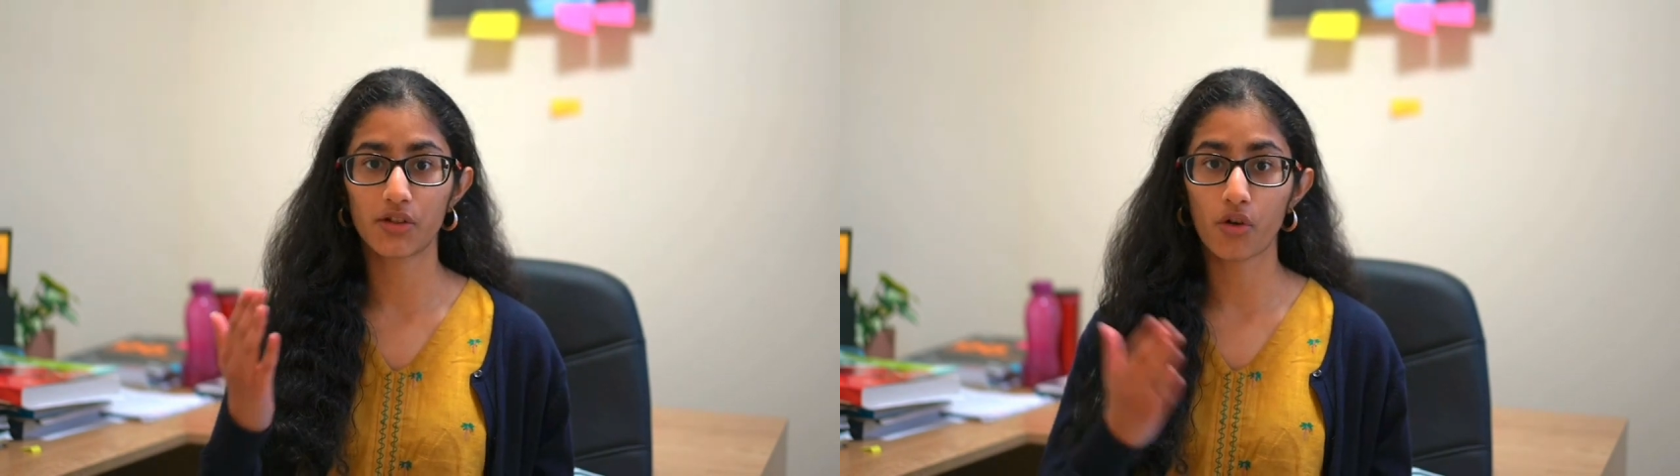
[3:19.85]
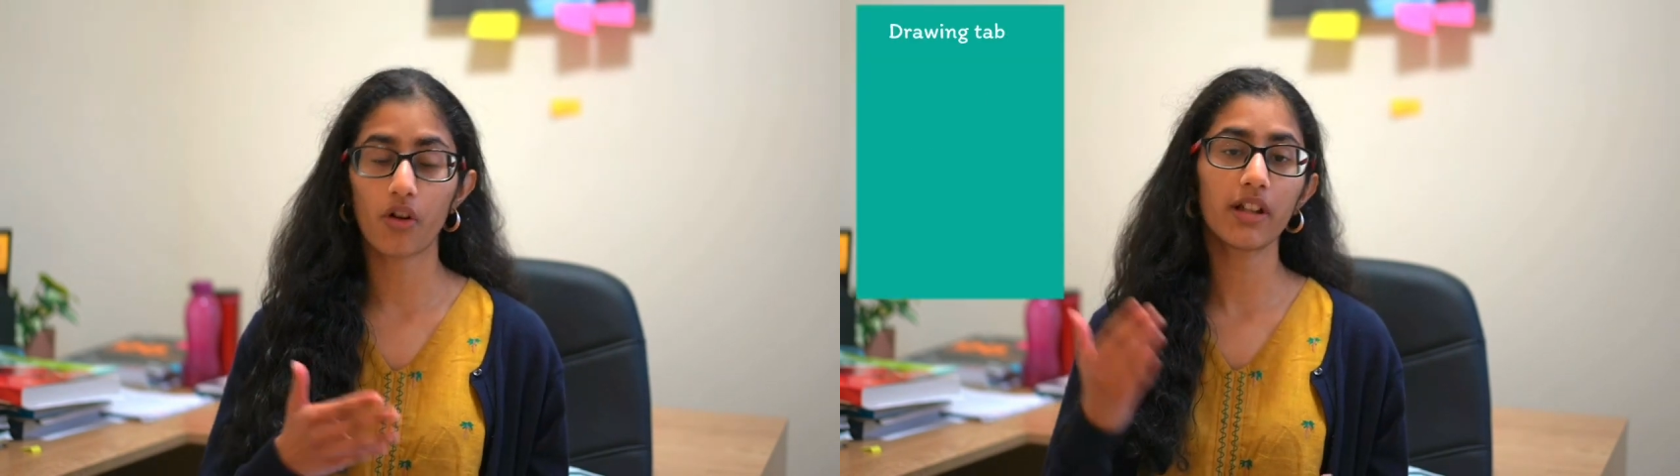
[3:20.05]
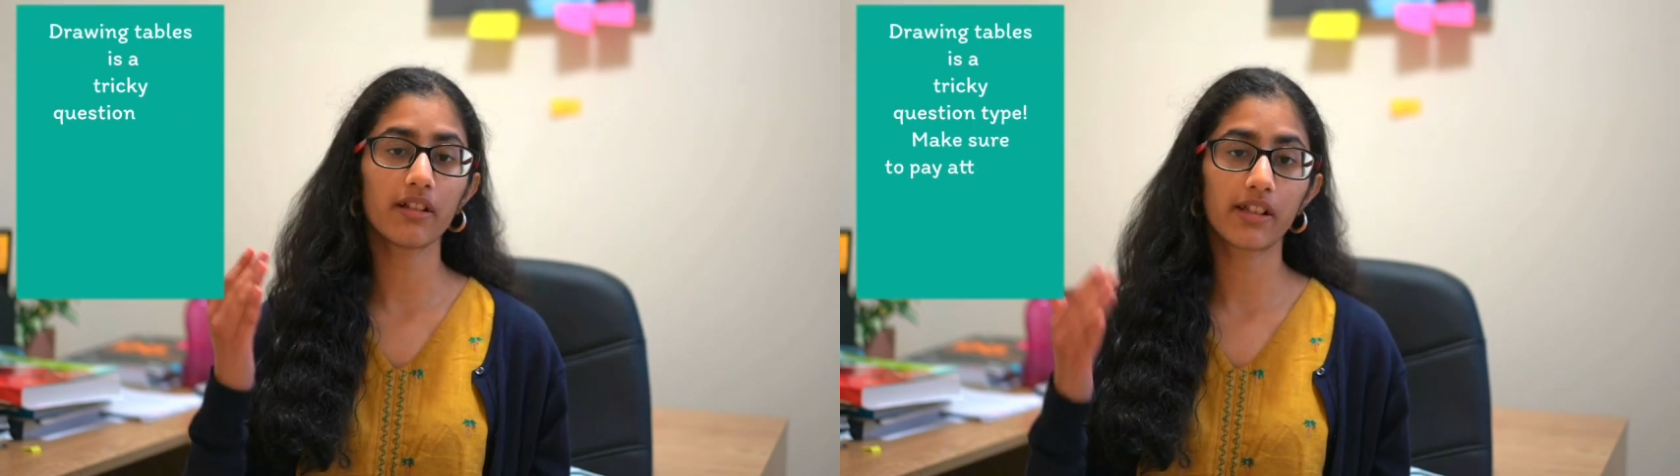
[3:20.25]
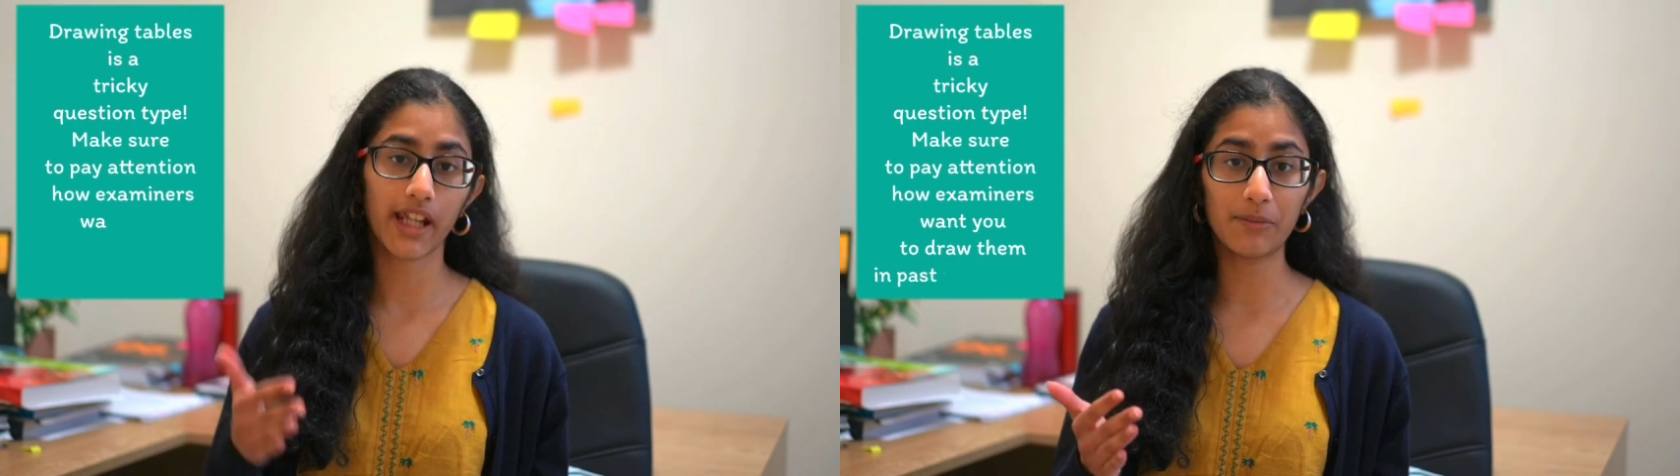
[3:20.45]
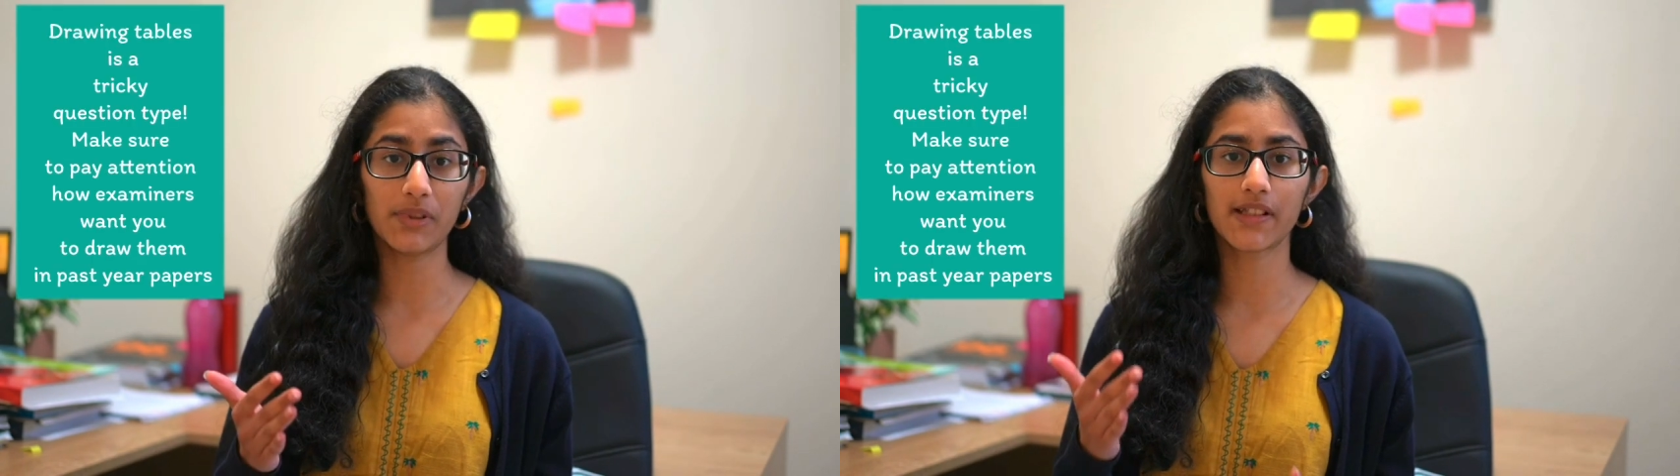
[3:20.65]
drawing
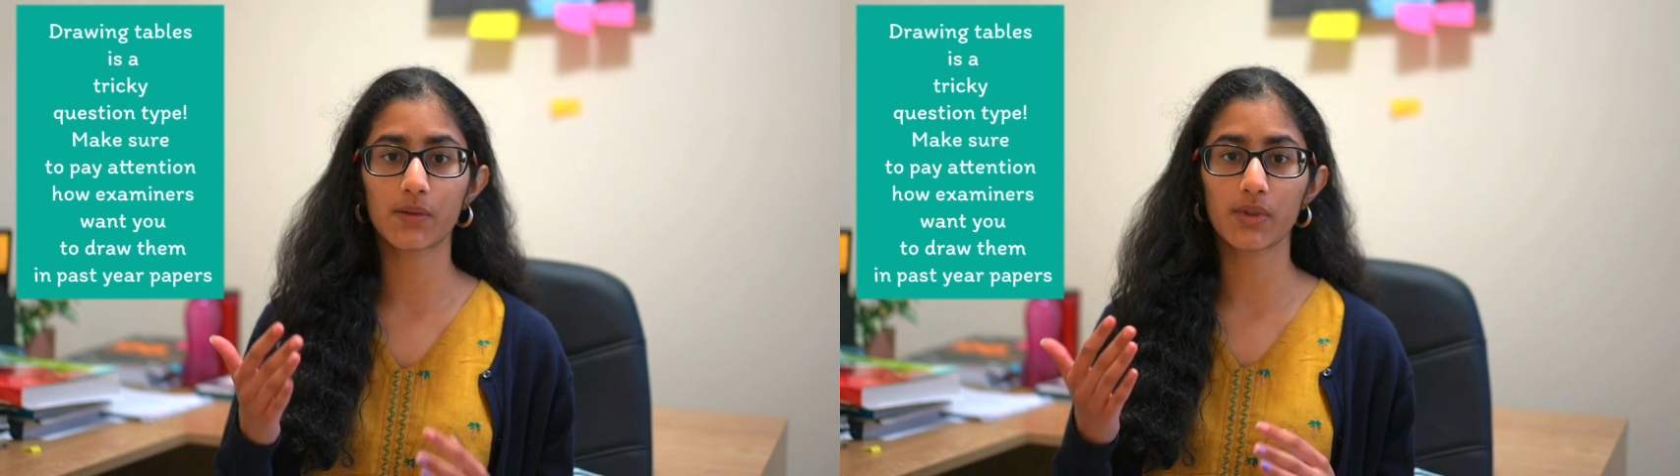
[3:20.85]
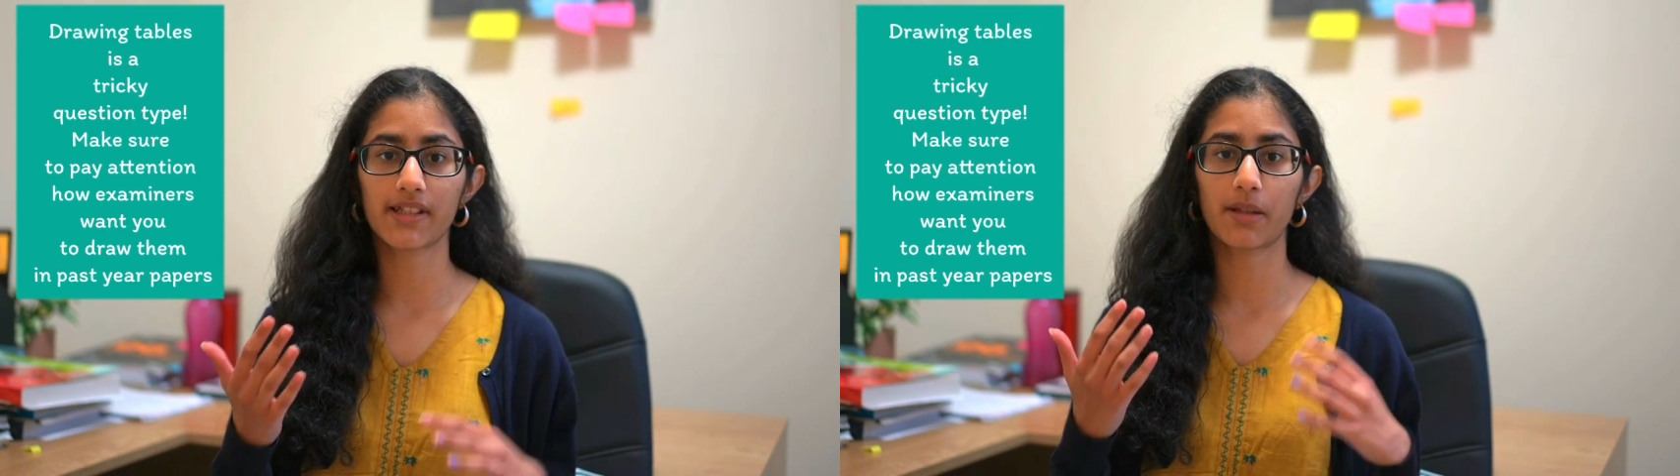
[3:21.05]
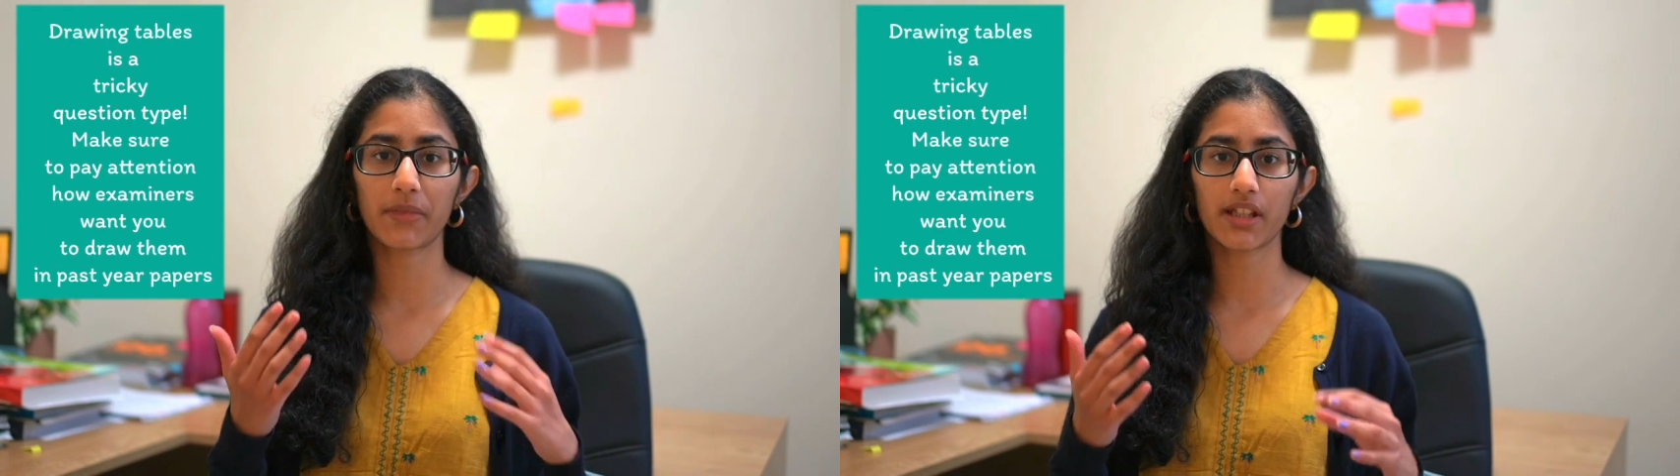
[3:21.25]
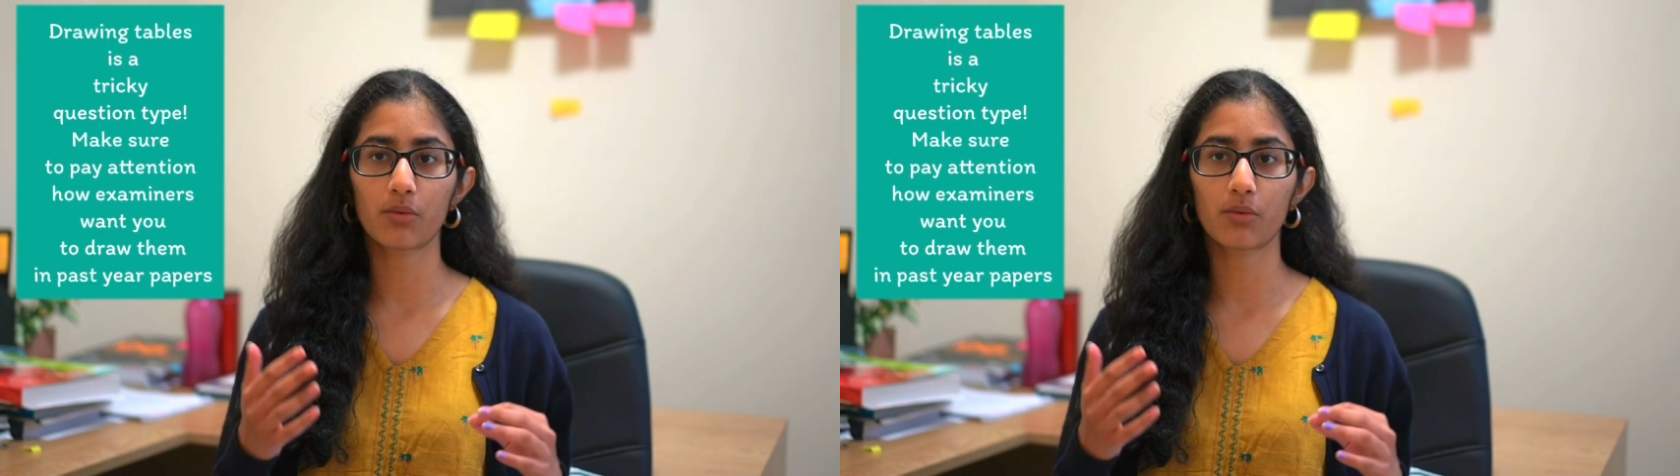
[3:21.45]
tables was something